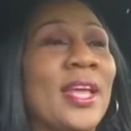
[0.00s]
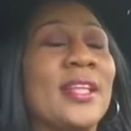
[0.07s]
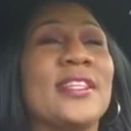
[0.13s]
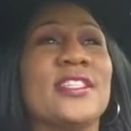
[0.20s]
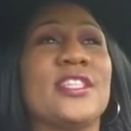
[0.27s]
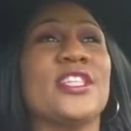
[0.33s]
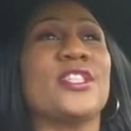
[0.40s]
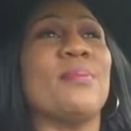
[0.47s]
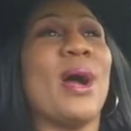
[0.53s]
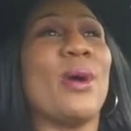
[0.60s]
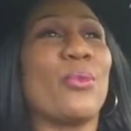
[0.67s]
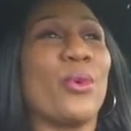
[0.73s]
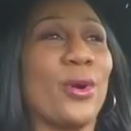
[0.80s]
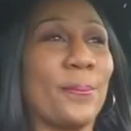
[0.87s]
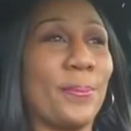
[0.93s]
This is my
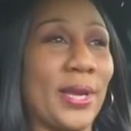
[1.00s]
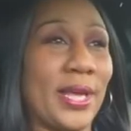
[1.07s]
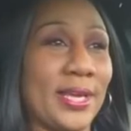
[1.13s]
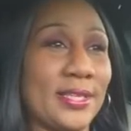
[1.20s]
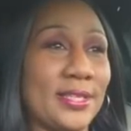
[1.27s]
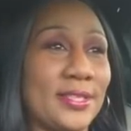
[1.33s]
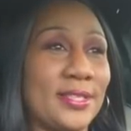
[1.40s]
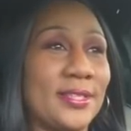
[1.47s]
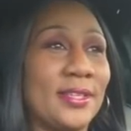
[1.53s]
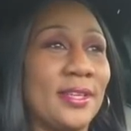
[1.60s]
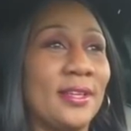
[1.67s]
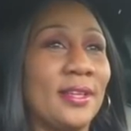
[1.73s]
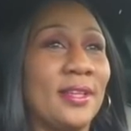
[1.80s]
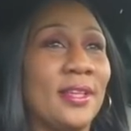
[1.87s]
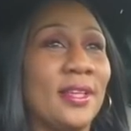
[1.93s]
workplace.
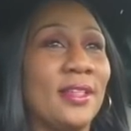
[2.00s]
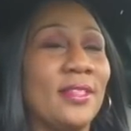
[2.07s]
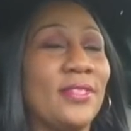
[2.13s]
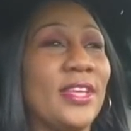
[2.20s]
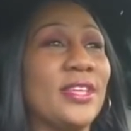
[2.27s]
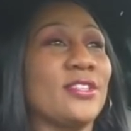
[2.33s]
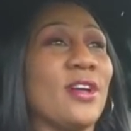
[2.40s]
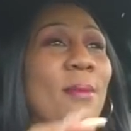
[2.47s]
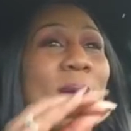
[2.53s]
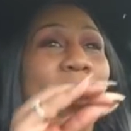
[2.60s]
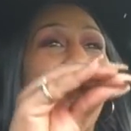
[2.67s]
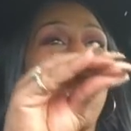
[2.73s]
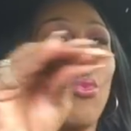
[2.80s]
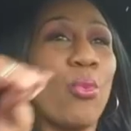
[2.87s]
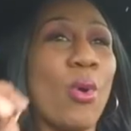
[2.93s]
These are
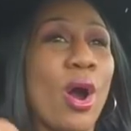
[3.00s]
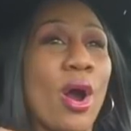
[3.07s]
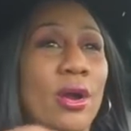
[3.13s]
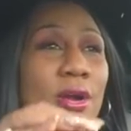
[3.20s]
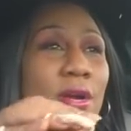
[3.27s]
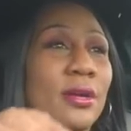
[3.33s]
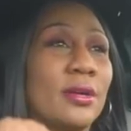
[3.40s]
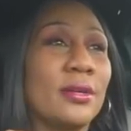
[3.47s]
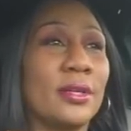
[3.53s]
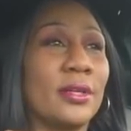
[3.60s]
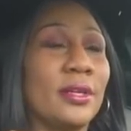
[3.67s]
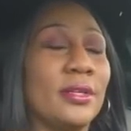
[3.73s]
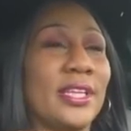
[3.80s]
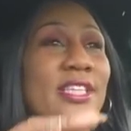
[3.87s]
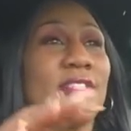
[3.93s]
my work.
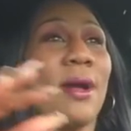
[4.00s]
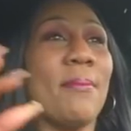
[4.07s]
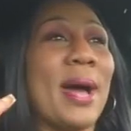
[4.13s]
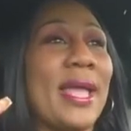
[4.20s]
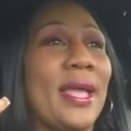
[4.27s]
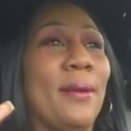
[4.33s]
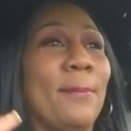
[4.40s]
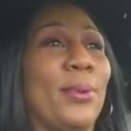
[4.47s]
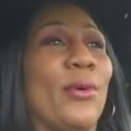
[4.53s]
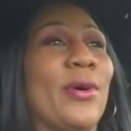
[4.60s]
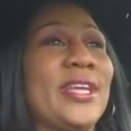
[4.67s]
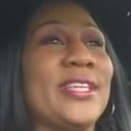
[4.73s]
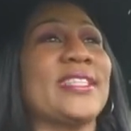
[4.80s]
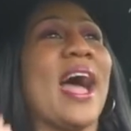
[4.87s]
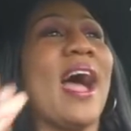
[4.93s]
These are my
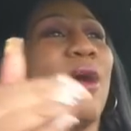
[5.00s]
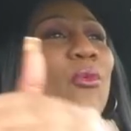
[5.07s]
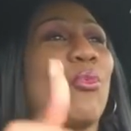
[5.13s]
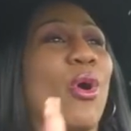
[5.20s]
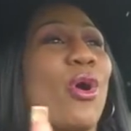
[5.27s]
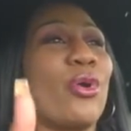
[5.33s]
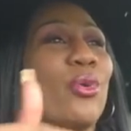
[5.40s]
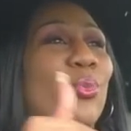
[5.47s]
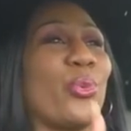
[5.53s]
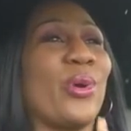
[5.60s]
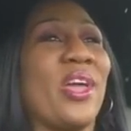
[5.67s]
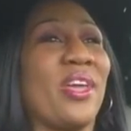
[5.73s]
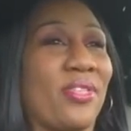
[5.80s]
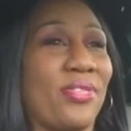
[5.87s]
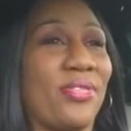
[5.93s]
employees I work
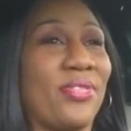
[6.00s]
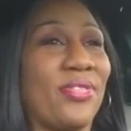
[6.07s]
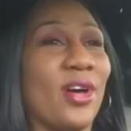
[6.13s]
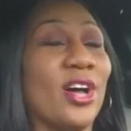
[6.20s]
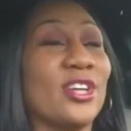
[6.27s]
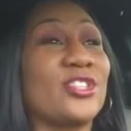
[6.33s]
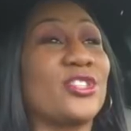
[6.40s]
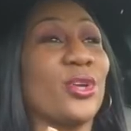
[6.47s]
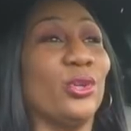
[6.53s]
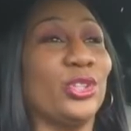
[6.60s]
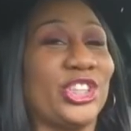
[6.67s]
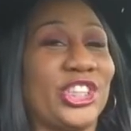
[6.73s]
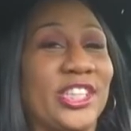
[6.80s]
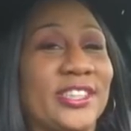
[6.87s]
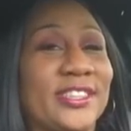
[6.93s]
with.
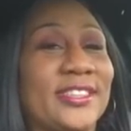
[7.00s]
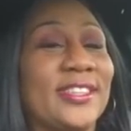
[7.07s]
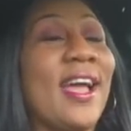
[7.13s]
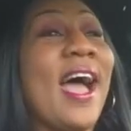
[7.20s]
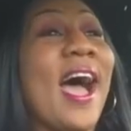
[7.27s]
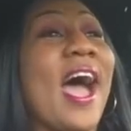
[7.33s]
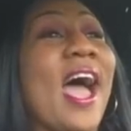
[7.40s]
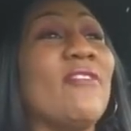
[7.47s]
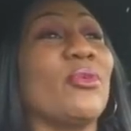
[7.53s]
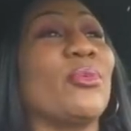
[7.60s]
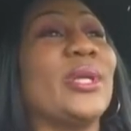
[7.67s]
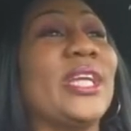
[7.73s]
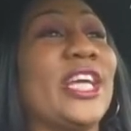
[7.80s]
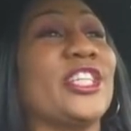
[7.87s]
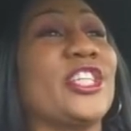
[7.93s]
Associates, I have a
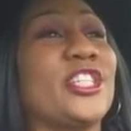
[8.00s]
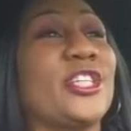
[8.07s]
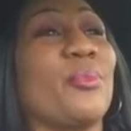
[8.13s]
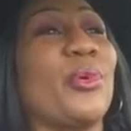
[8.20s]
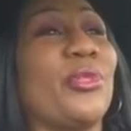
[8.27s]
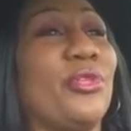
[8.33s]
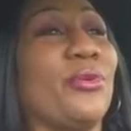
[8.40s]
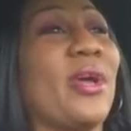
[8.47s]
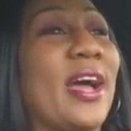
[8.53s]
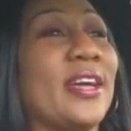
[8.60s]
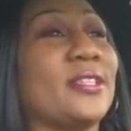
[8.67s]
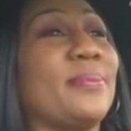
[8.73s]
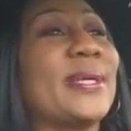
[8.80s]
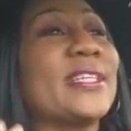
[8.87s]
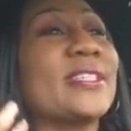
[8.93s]
relationship with you
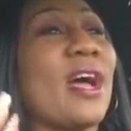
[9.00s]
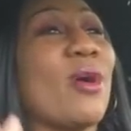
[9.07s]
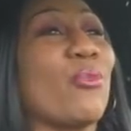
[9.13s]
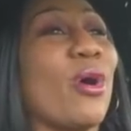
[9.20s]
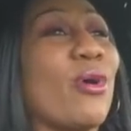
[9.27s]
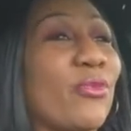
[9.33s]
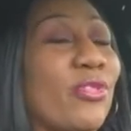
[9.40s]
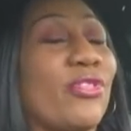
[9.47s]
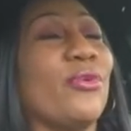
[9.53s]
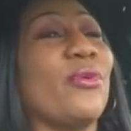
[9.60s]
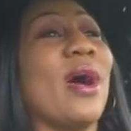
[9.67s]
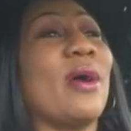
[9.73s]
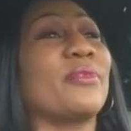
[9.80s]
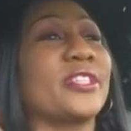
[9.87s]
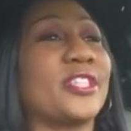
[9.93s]
guys because I work with you.
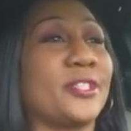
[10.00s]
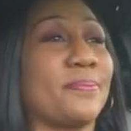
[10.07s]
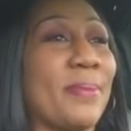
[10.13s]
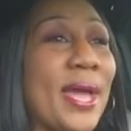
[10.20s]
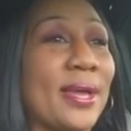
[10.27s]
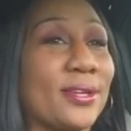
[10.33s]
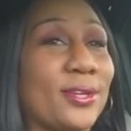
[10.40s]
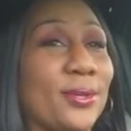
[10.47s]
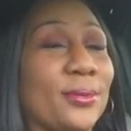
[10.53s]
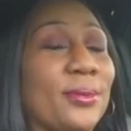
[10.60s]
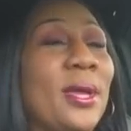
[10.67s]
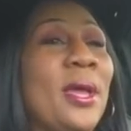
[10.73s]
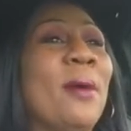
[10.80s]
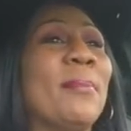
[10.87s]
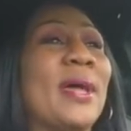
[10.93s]
I respect you.
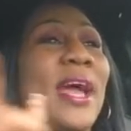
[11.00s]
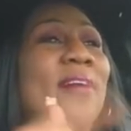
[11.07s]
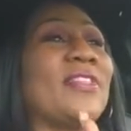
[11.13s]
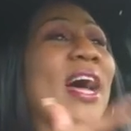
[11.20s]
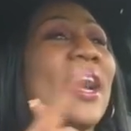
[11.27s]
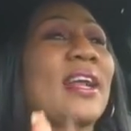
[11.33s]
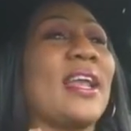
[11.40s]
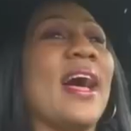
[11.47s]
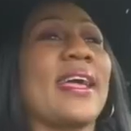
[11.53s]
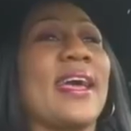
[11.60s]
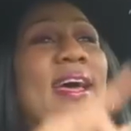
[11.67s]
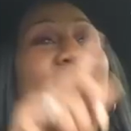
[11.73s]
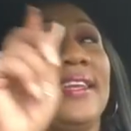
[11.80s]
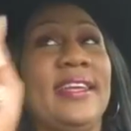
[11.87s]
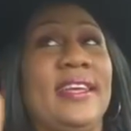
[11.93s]
But after I clock
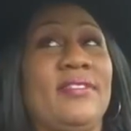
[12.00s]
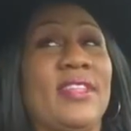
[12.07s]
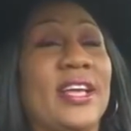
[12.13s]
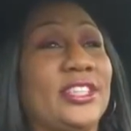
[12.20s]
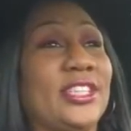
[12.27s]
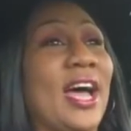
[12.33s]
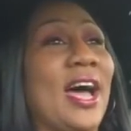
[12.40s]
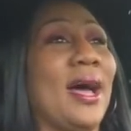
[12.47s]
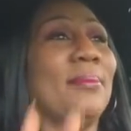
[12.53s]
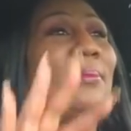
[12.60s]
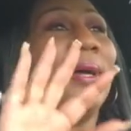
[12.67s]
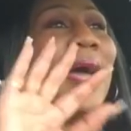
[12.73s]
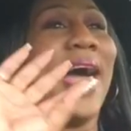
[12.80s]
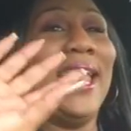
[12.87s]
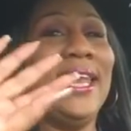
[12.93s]
out and leave that job,
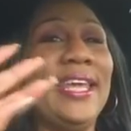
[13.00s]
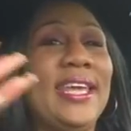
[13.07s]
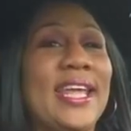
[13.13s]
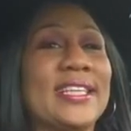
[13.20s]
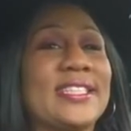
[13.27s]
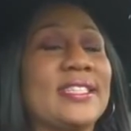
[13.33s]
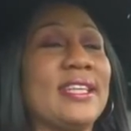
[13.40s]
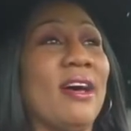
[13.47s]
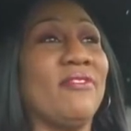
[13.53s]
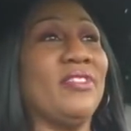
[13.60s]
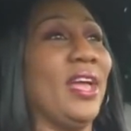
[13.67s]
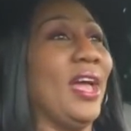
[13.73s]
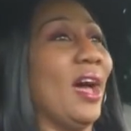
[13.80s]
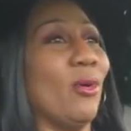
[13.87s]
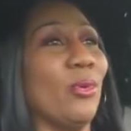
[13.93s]
I leave that stuff
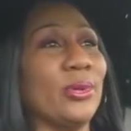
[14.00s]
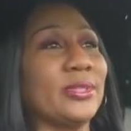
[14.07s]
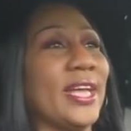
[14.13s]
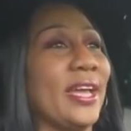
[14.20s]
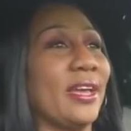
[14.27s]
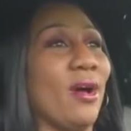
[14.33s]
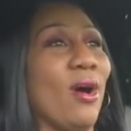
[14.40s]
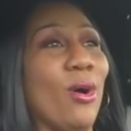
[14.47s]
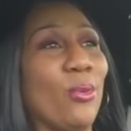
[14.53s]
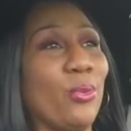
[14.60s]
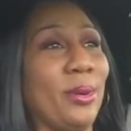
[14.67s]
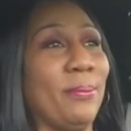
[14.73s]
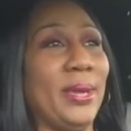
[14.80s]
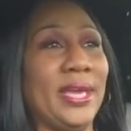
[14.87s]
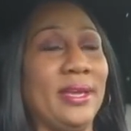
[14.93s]
there. I won't take it home
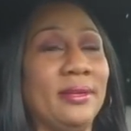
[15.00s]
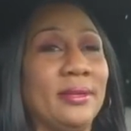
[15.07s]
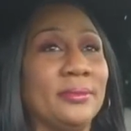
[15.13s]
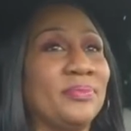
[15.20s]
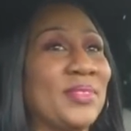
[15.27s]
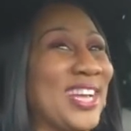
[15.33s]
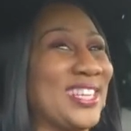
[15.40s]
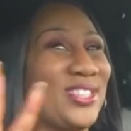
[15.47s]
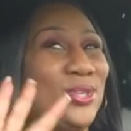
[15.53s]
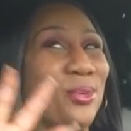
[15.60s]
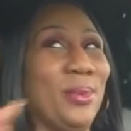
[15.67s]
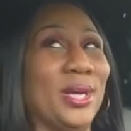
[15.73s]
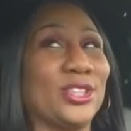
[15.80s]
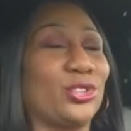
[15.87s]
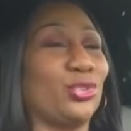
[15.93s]
with me. That's too
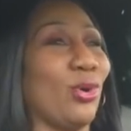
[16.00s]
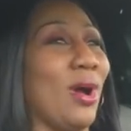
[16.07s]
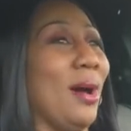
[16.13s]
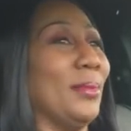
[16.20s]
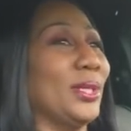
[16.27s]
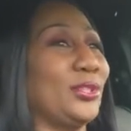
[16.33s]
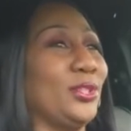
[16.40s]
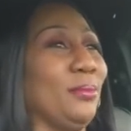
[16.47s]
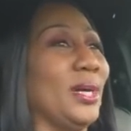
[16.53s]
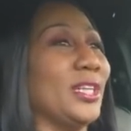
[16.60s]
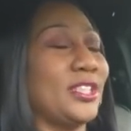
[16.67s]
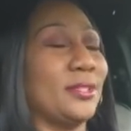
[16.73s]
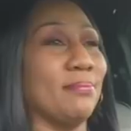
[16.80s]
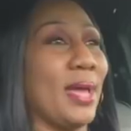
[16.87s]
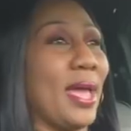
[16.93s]
much drama, too
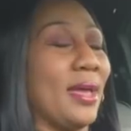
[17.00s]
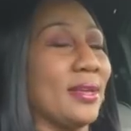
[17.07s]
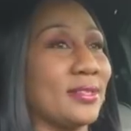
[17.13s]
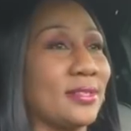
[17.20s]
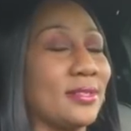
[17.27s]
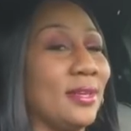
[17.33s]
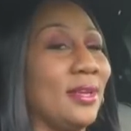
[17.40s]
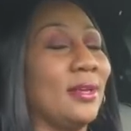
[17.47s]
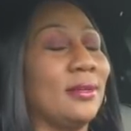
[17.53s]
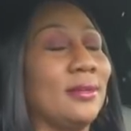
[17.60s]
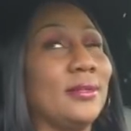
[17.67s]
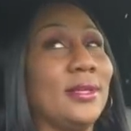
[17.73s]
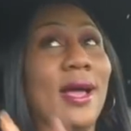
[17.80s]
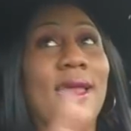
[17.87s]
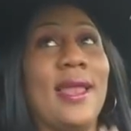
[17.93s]
much mess.
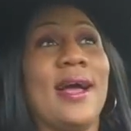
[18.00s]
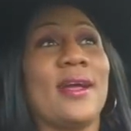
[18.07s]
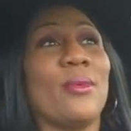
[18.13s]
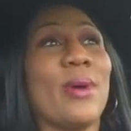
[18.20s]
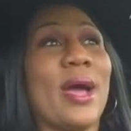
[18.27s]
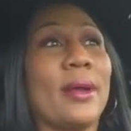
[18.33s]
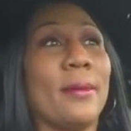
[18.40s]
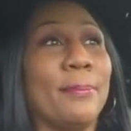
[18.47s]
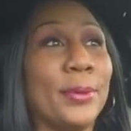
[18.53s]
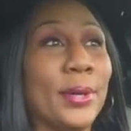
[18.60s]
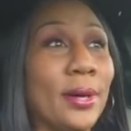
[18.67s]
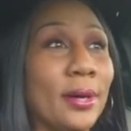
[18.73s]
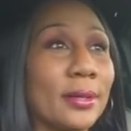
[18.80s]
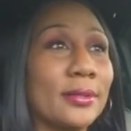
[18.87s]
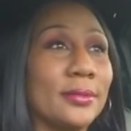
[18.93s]
Y'all, I could write a
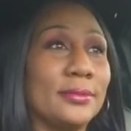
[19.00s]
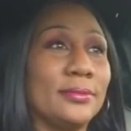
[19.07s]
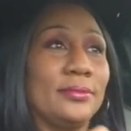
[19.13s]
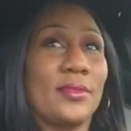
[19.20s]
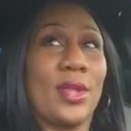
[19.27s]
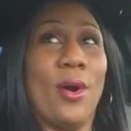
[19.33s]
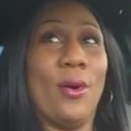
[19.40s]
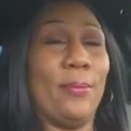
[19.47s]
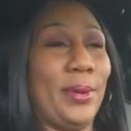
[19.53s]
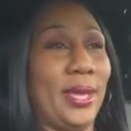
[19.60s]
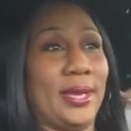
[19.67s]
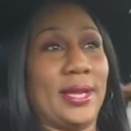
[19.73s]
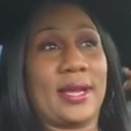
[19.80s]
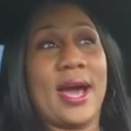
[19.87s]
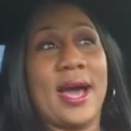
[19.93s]
book on
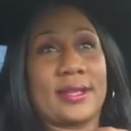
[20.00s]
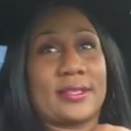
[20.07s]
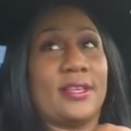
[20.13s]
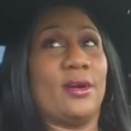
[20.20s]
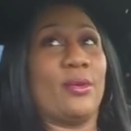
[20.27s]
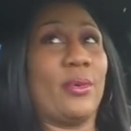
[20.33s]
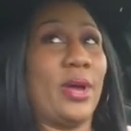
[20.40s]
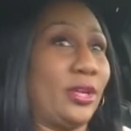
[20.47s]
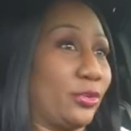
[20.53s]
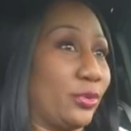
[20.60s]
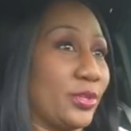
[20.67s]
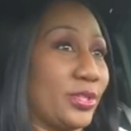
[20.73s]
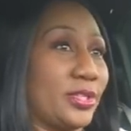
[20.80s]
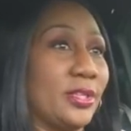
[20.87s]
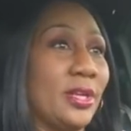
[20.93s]
being a cocktail
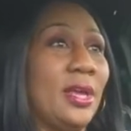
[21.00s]
waitress.